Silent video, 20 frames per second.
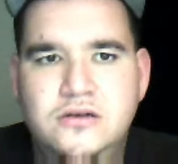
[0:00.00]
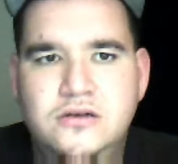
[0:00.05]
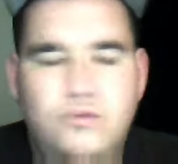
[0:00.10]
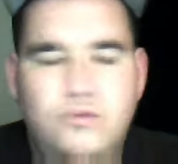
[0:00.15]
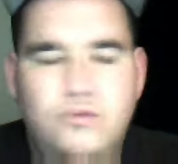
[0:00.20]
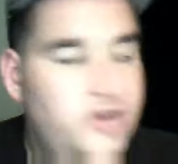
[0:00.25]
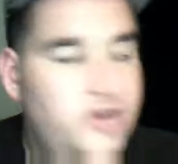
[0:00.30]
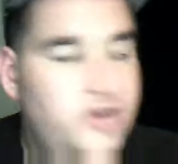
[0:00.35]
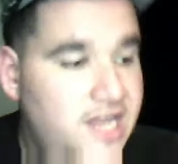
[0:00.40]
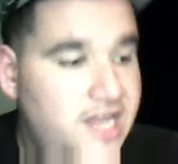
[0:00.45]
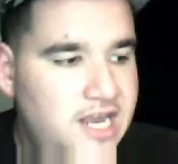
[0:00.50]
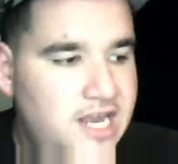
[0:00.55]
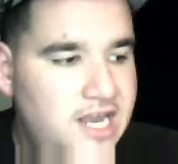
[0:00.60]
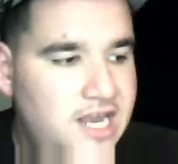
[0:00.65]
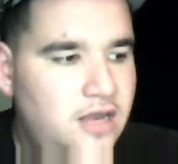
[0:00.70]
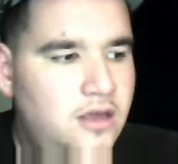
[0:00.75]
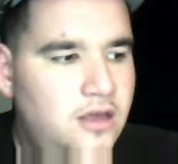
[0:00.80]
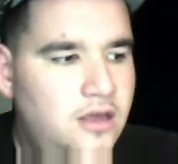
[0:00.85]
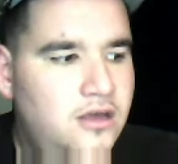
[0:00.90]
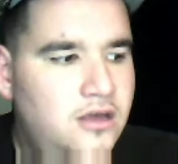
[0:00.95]
We
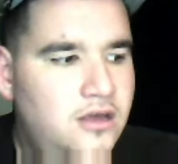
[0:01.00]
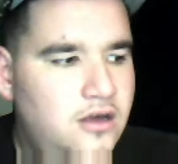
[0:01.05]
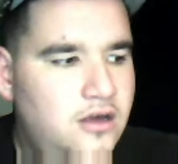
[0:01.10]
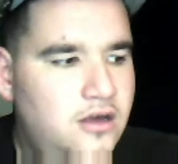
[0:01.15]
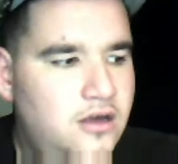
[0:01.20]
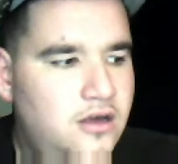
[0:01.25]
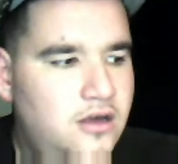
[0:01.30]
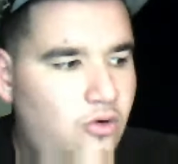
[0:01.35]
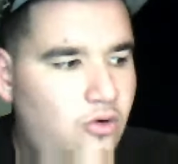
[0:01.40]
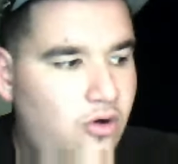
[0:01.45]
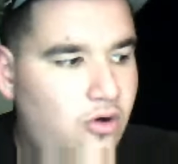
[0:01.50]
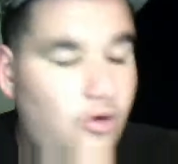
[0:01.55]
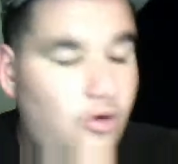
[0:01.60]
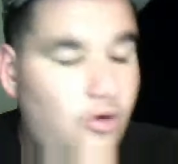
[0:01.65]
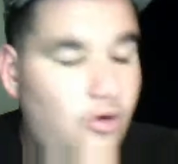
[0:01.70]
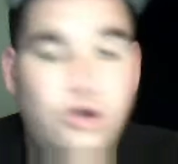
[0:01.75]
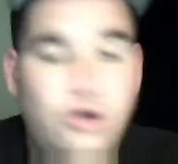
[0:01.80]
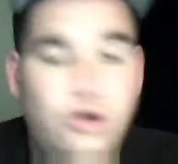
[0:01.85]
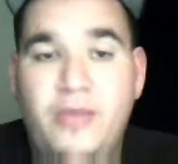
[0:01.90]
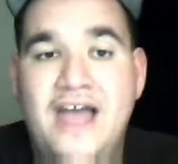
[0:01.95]
need a, a
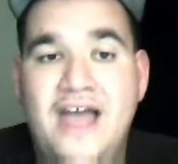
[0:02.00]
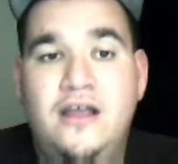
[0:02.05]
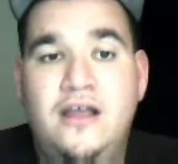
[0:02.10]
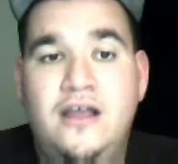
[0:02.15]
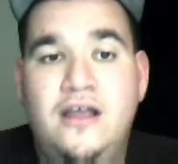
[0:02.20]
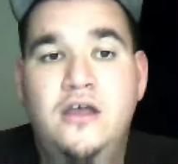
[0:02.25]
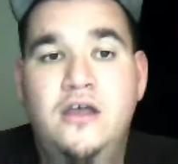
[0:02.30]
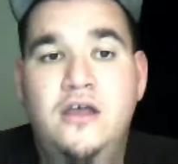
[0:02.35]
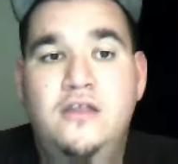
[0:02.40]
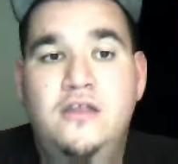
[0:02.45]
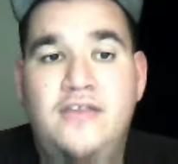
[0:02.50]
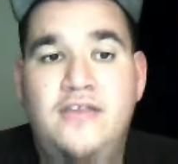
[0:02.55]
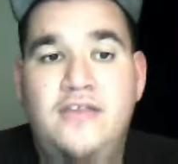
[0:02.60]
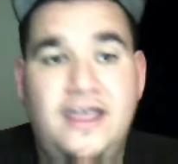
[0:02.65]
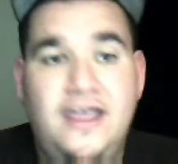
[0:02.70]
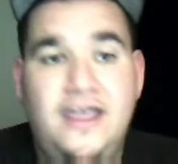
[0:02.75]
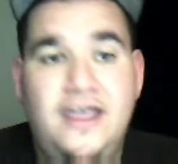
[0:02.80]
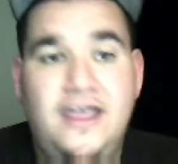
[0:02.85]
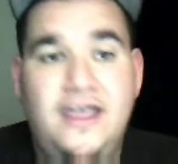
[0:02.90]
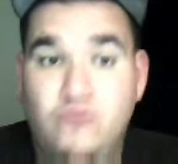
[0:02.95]
quarterback
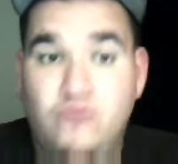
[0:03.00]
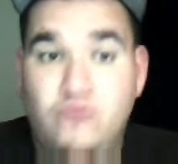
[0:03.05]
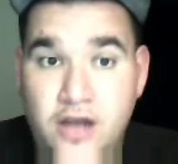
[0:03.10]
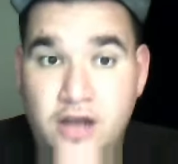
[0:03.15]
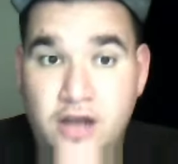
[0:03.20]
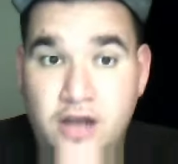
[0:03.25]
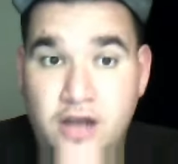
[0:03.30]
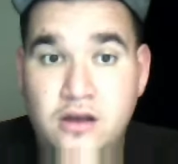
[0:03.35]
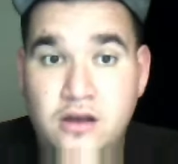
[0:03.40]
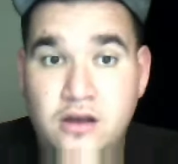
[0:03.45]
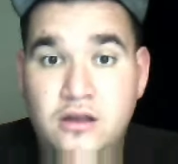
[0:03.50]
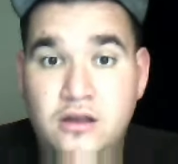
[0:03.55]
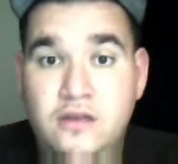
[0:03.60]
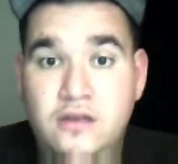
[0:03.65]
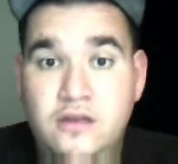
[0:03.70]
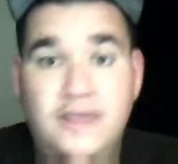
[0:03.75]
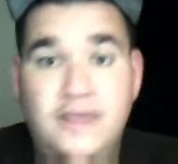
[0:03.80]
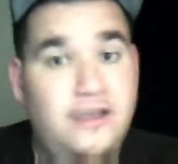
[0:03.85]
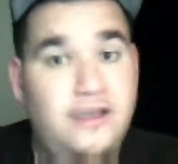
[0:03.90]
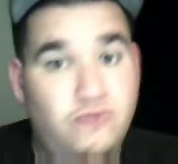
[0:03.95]
that can run,
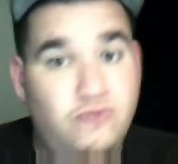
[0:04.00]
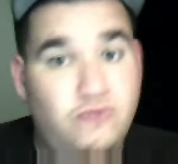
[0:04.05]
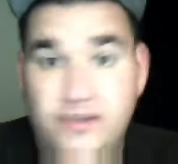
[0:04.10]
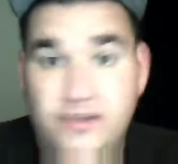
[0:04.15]
that can run the